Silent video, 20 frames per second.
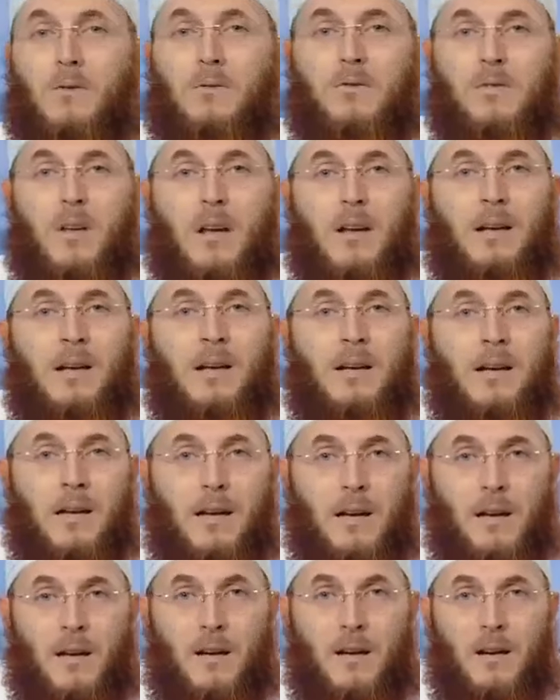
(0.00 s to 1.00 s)

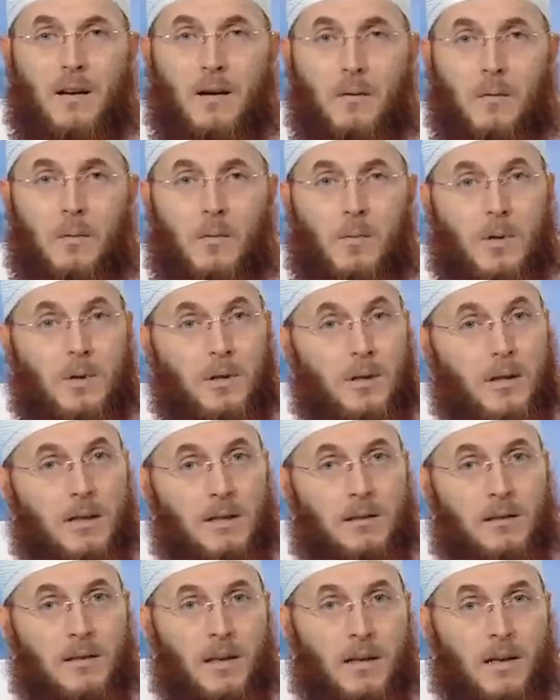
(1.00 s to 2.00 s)
usalli." What did
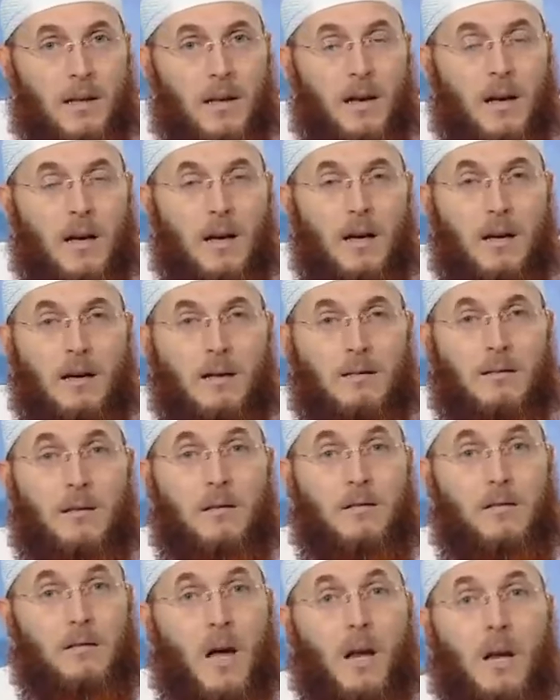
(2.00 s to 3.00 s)
he say? He
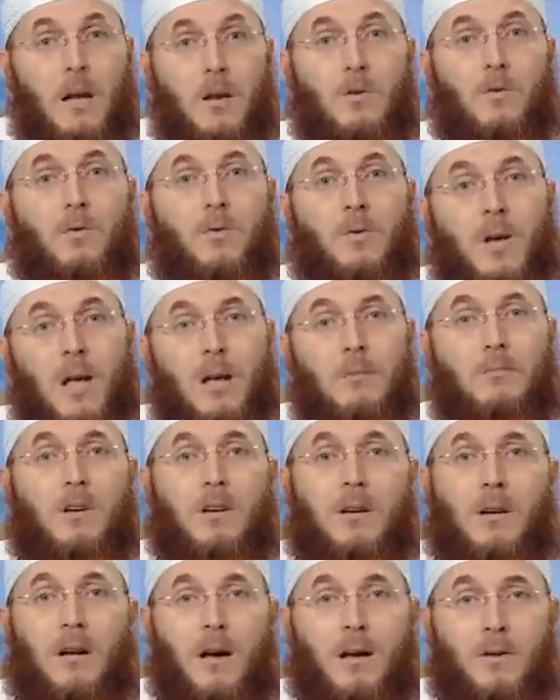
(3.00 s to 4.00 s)
said, "Sallu kama
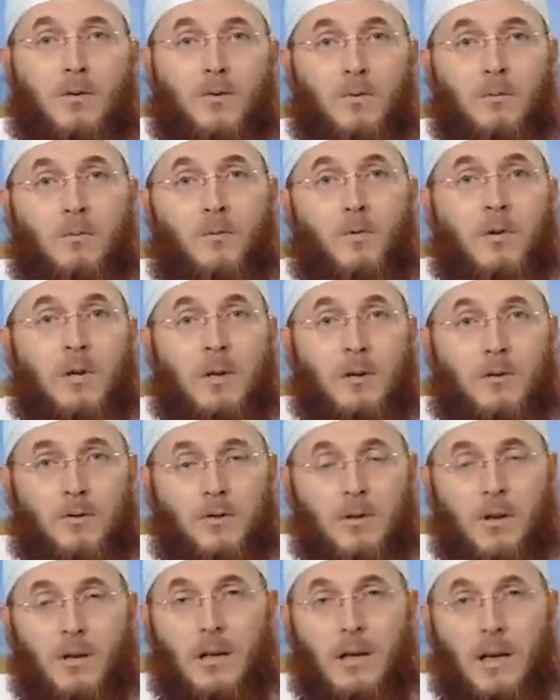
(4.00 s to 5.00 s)
ra'aytumuni
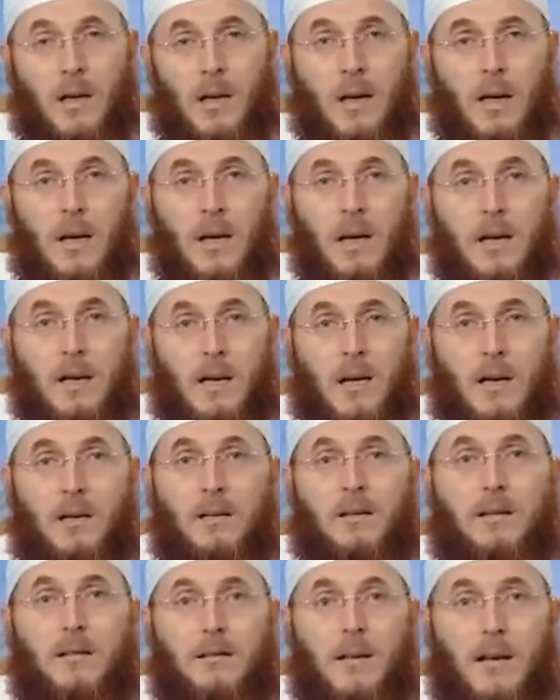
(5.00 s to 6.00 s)
usalli."
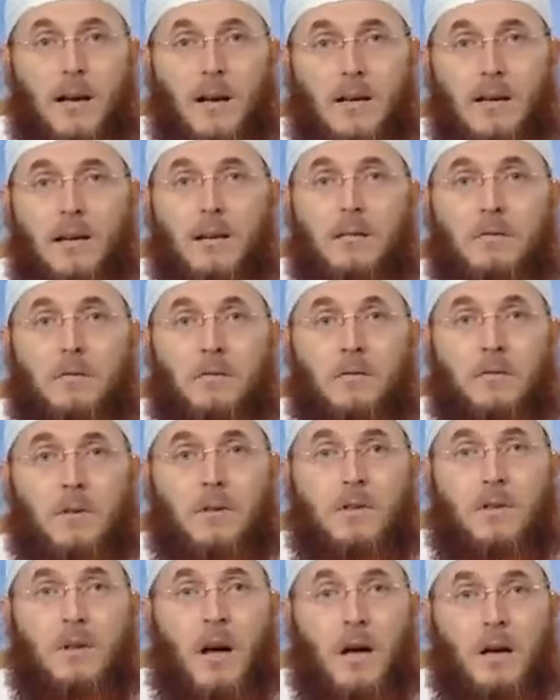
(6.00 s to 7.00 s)
This is a hadith on
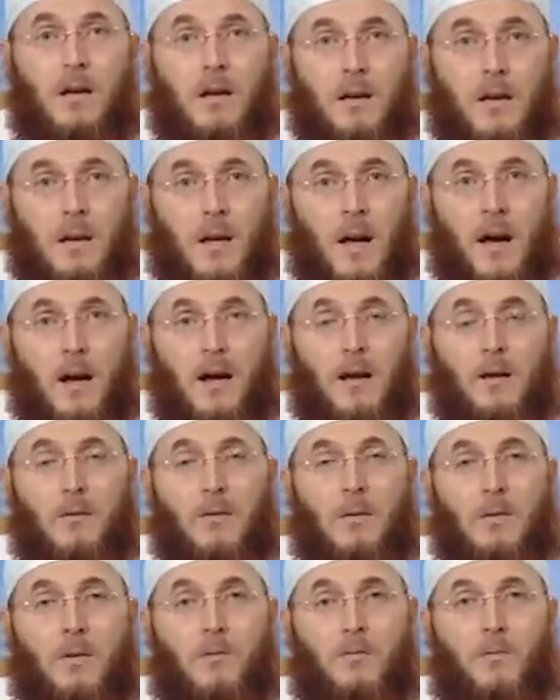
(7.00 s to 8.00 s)
which I relied
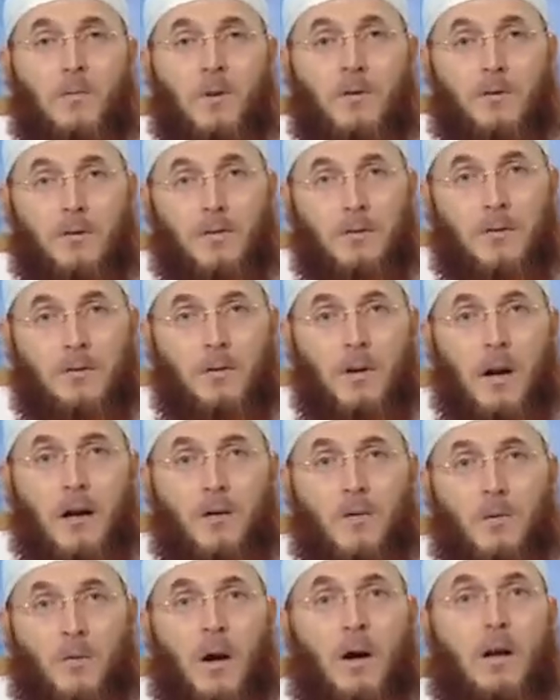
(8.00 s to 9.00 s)
before
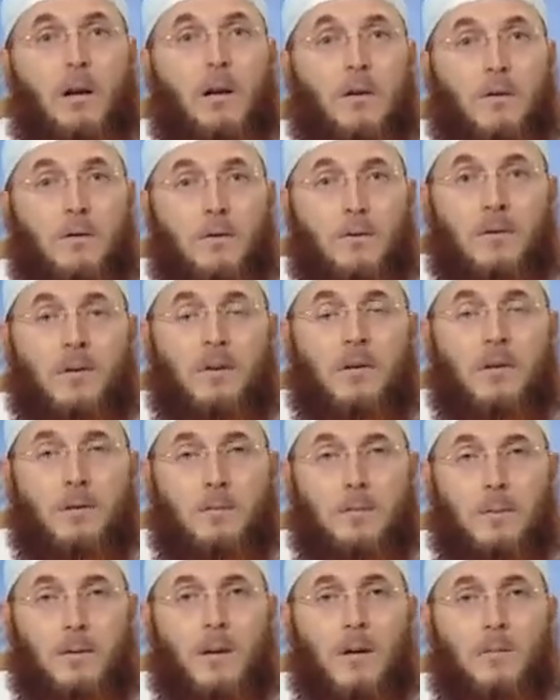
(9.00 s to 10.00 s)
and while recording the
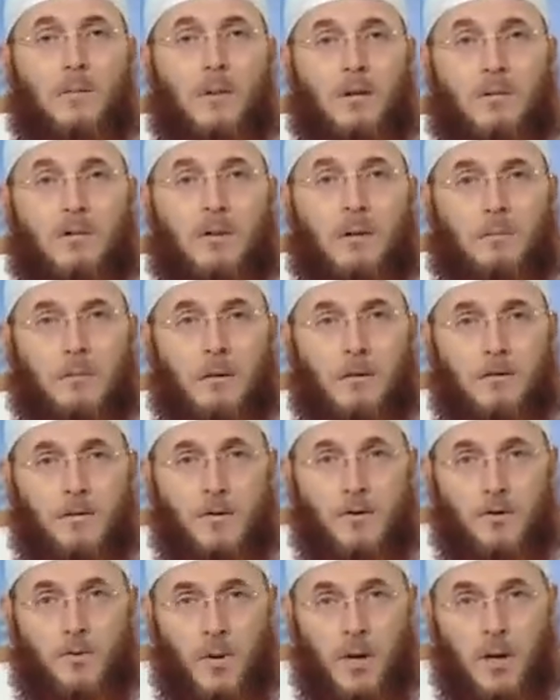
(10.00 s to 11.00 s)
program of the
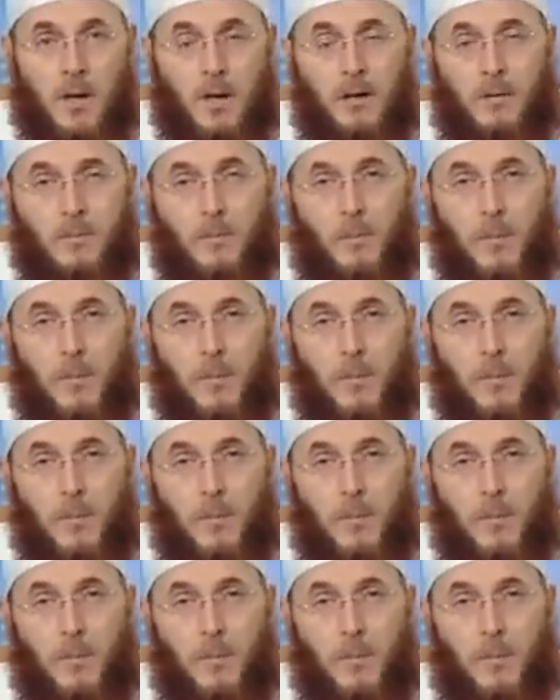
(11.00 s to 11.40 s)
Prophet's prayer.